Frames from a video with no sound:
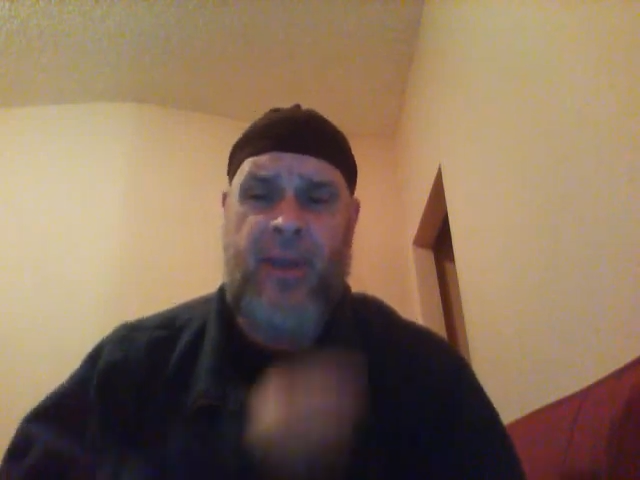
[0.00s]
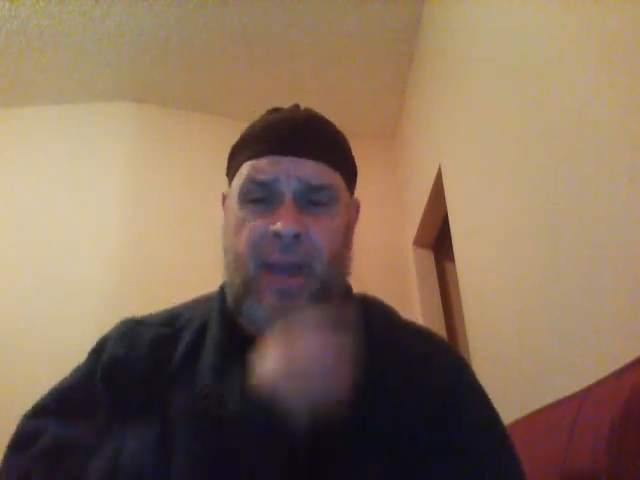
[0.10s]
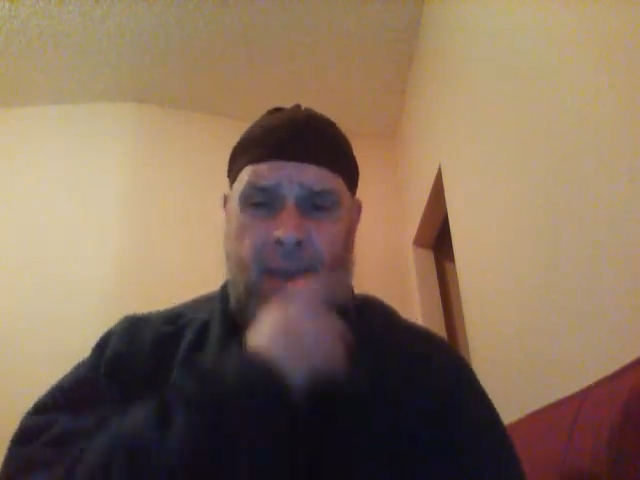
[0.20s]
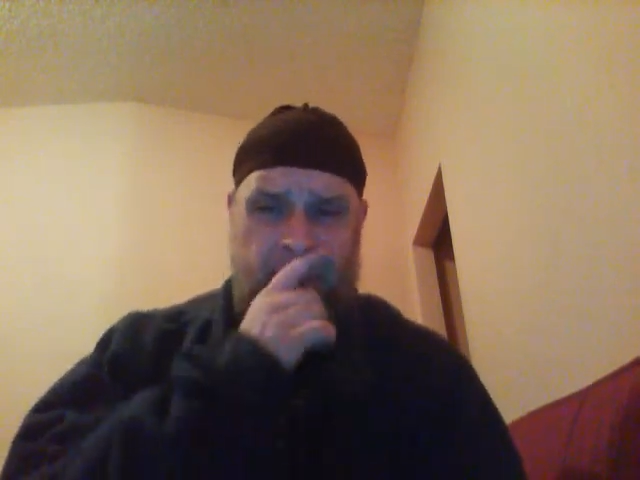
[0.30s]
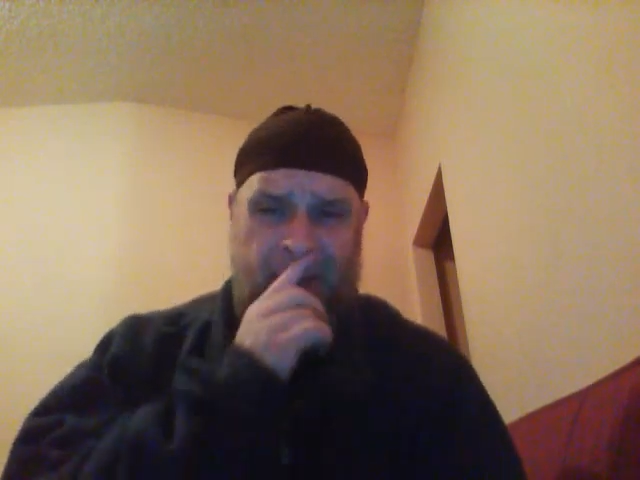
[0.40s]
But
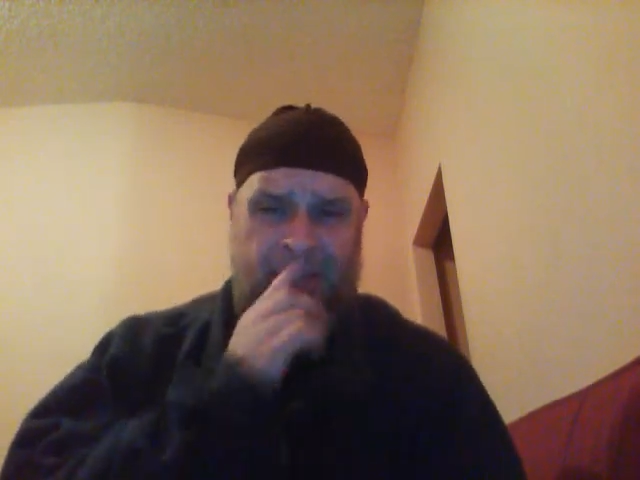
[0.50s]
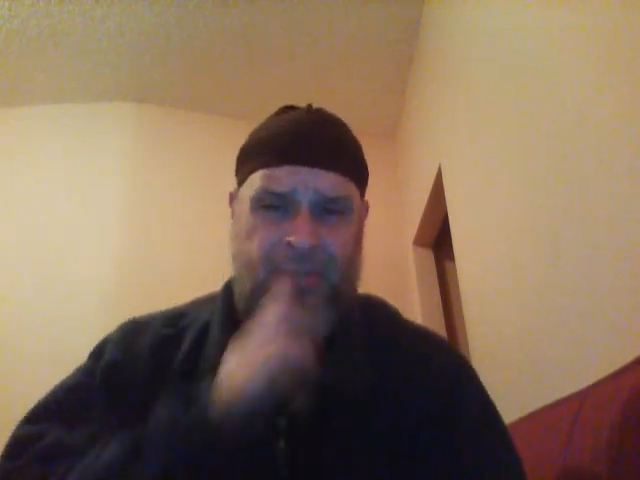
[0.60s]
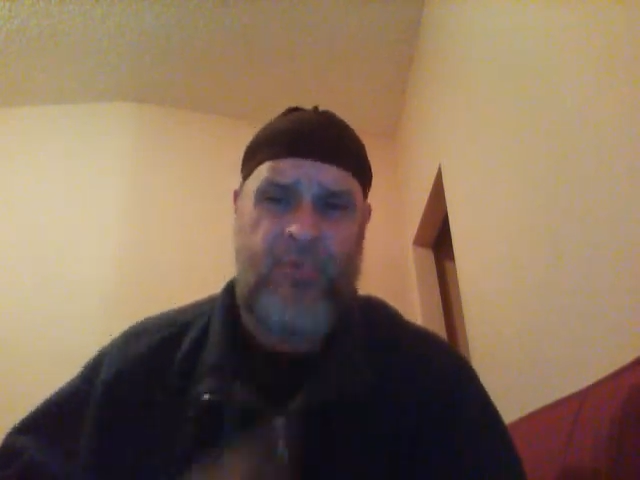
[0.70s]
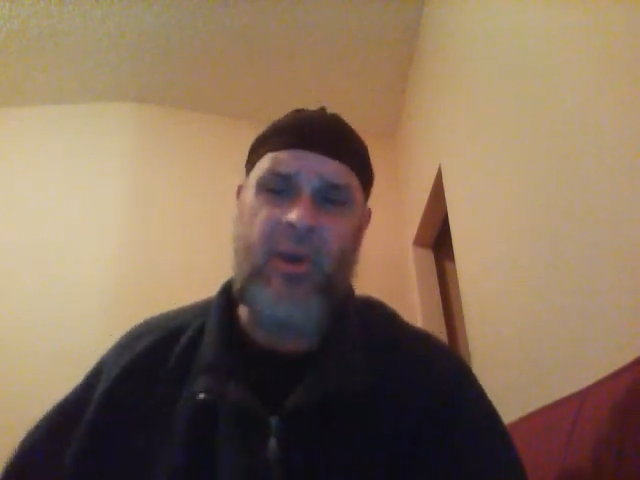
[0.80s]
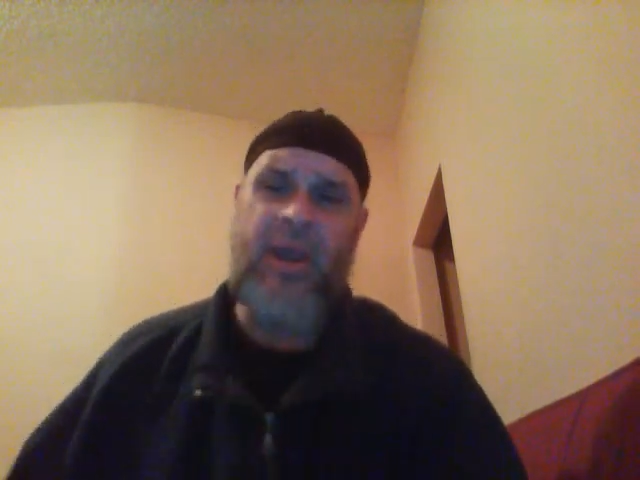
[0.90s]
I would like
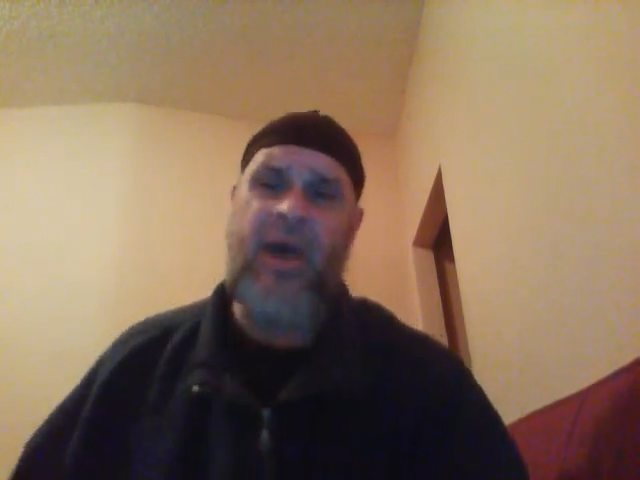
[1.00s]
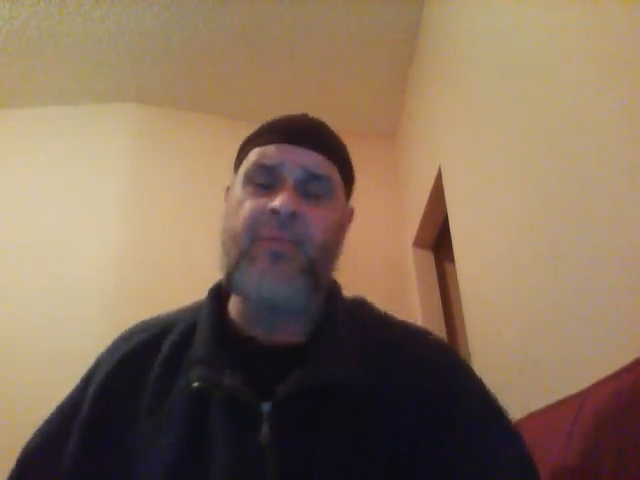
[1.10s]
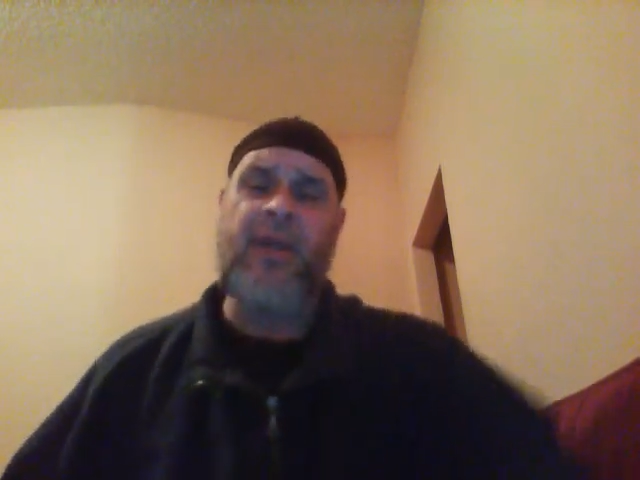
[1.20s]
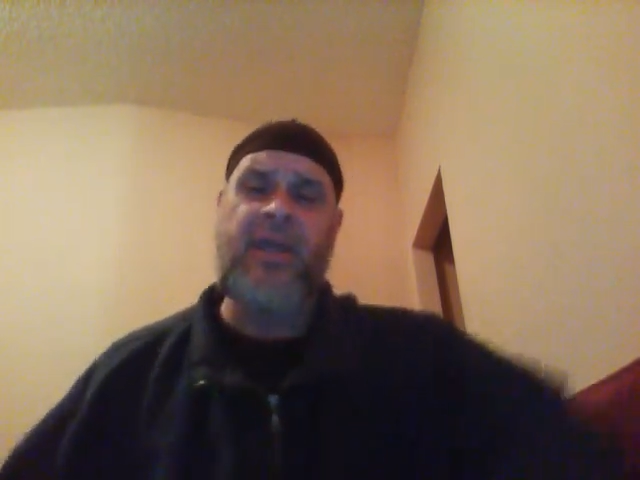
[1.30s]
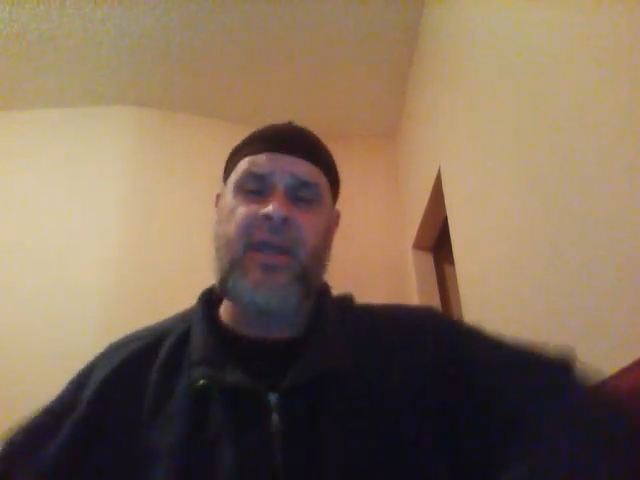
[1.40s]
to point
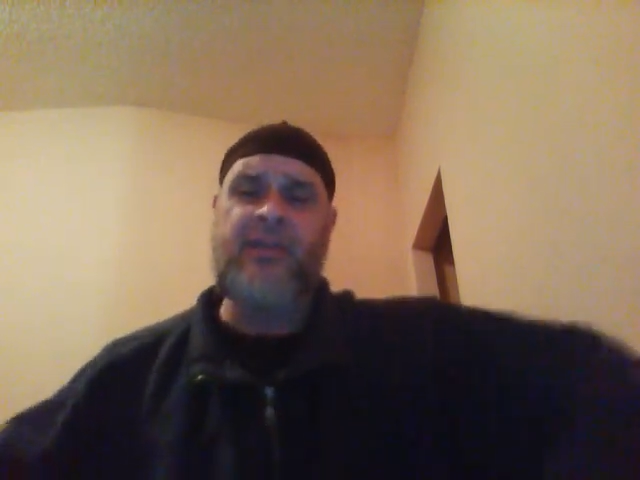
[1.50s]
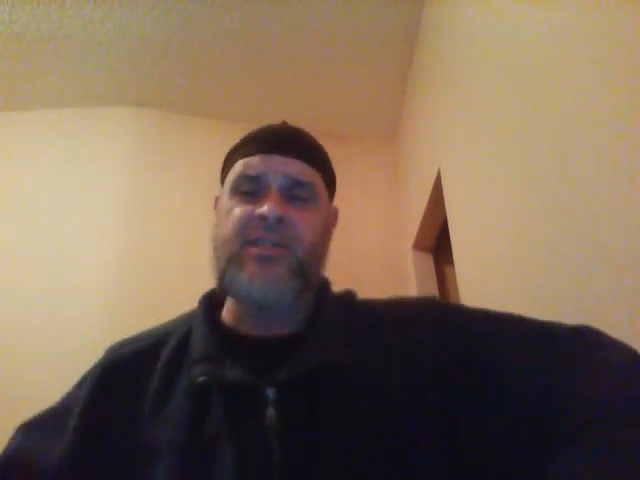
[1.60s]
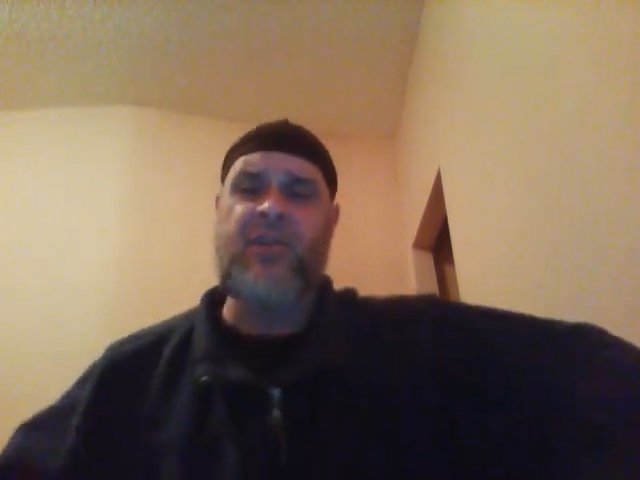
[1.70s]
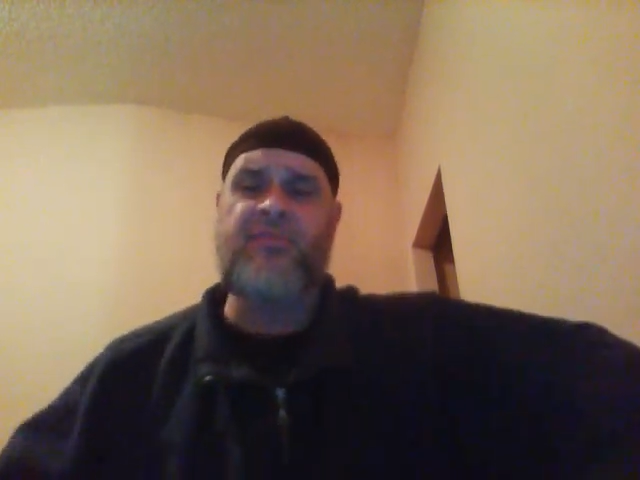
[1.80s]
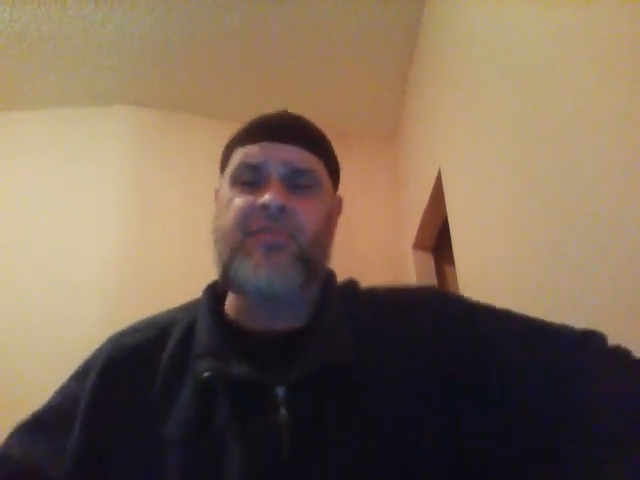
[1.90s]
out that in
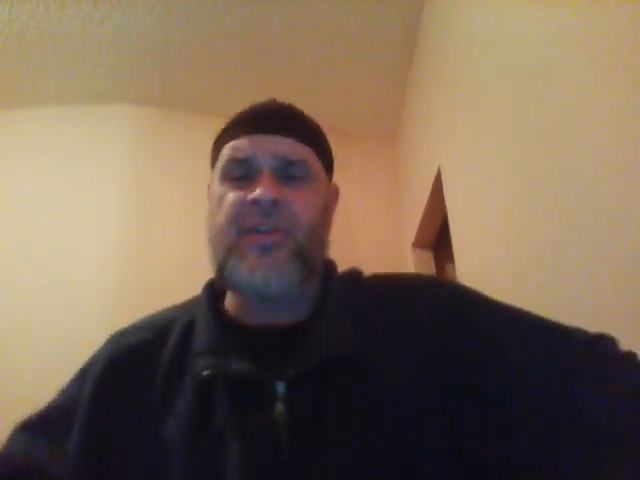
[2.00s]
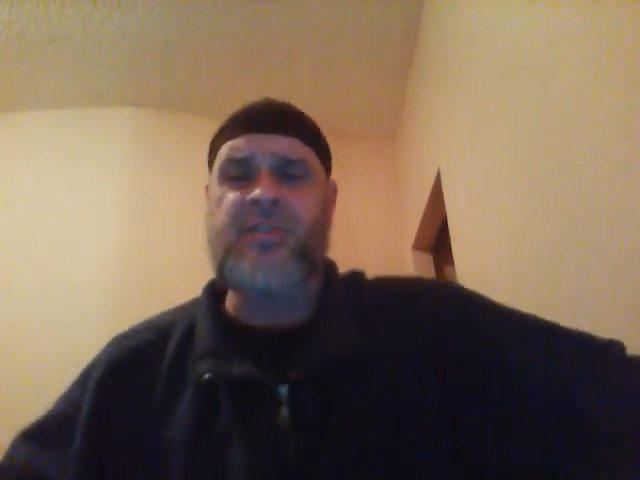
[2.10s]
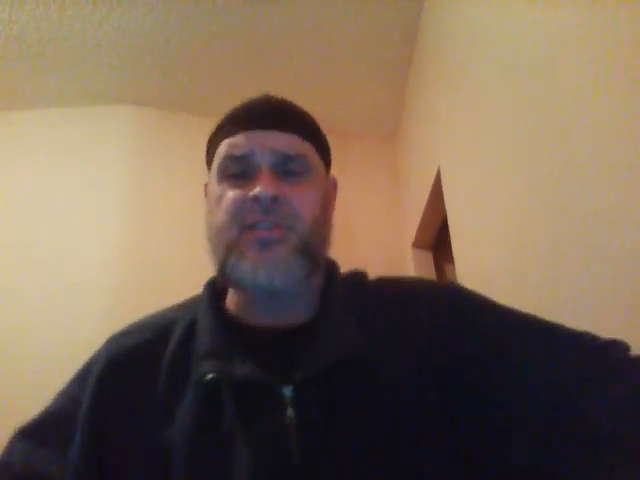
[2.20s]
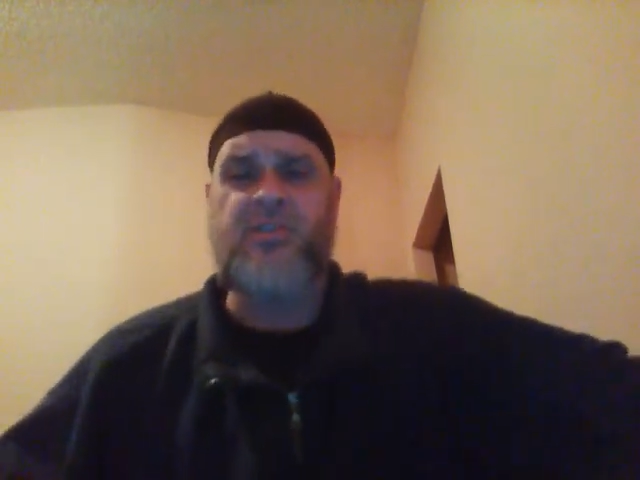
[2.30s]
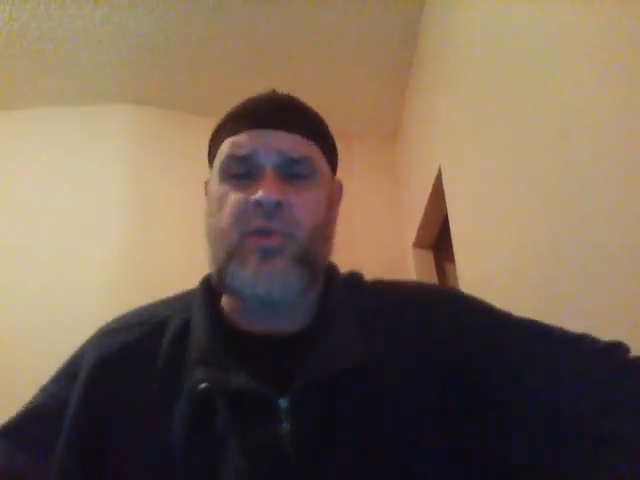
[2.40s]

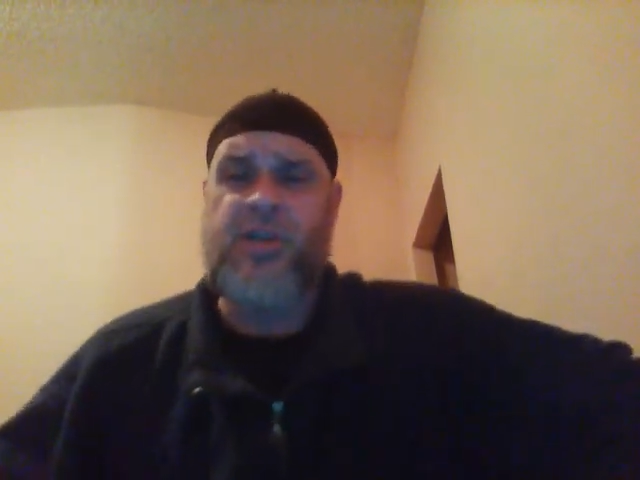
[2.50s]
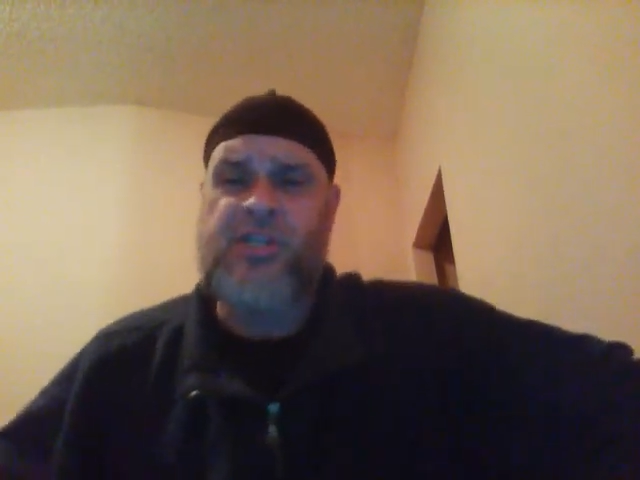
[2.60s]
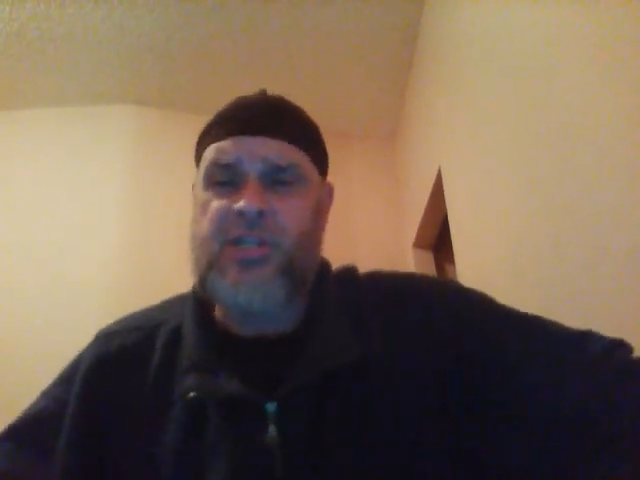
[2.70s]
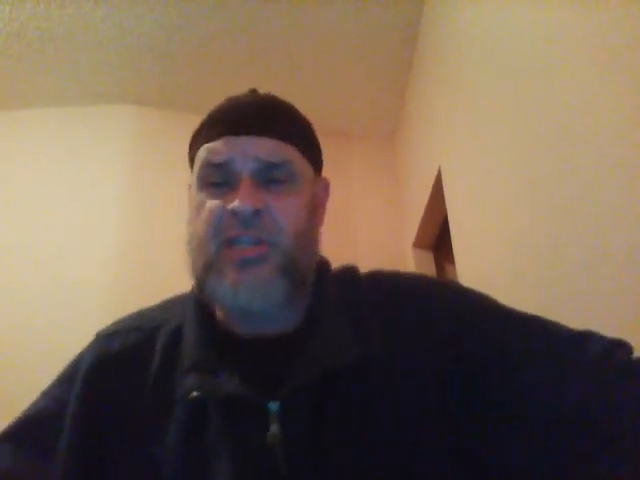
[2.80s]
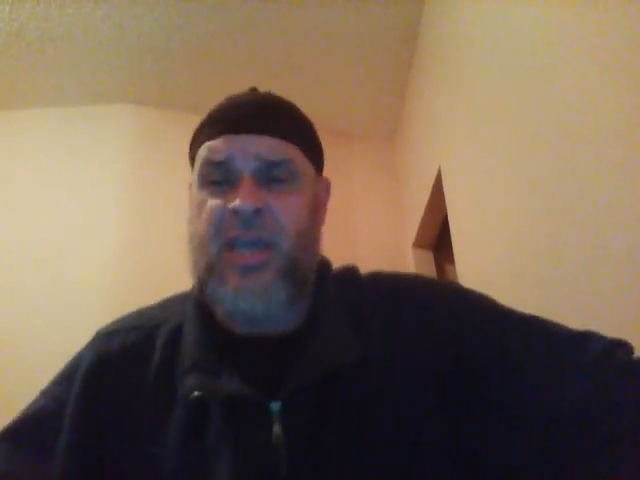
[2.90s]
self-defense situations,